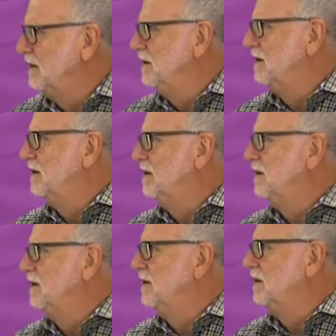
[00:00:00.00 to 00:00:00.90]

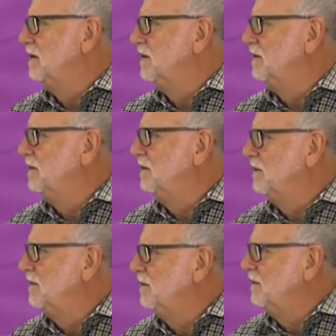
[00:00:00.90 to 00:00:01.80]

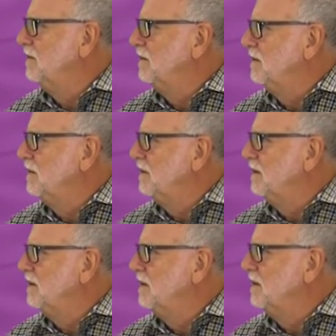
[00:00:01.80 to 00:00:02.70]

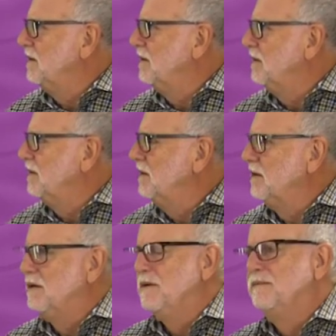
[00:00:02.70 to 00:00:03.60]

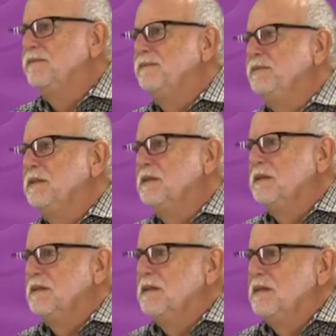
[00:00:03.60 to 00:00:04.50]

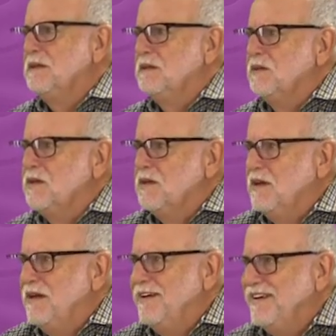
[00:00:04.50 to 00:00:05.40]

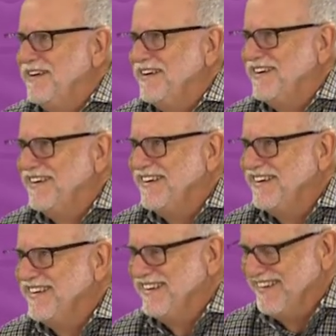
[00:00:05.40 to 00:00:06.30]

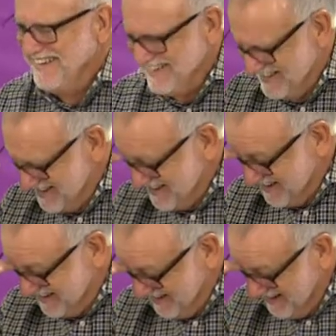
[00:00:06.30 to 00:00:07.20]

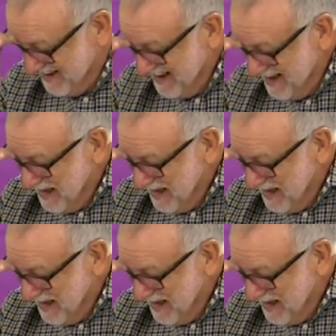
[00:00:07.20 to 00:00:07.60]
[no speech]